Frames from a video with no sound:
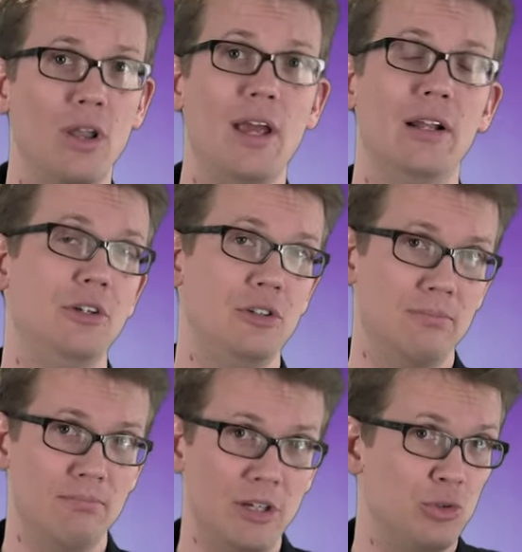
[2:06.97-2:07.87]
likely to
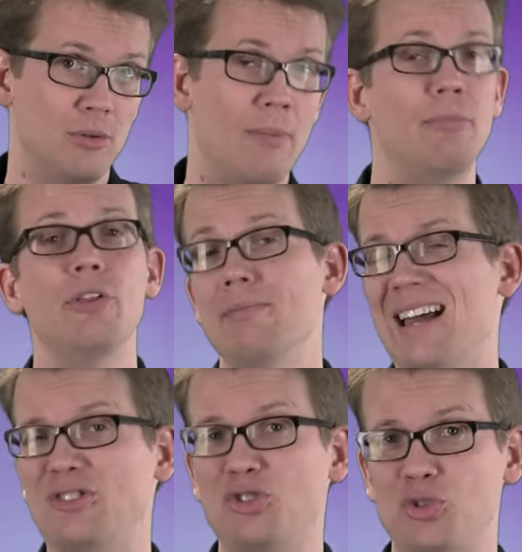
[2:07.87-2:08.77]
misremember them
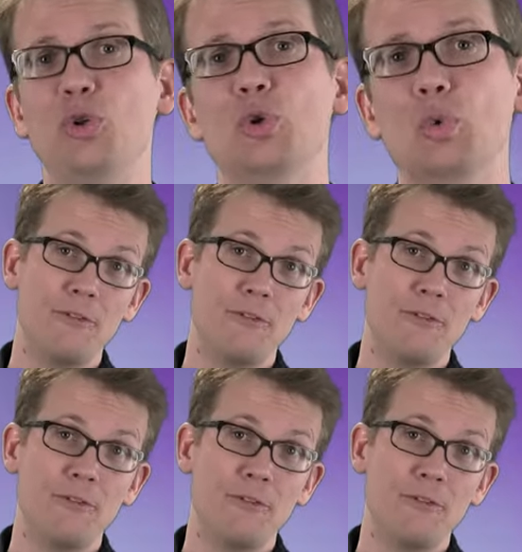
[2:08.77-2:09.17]
as true.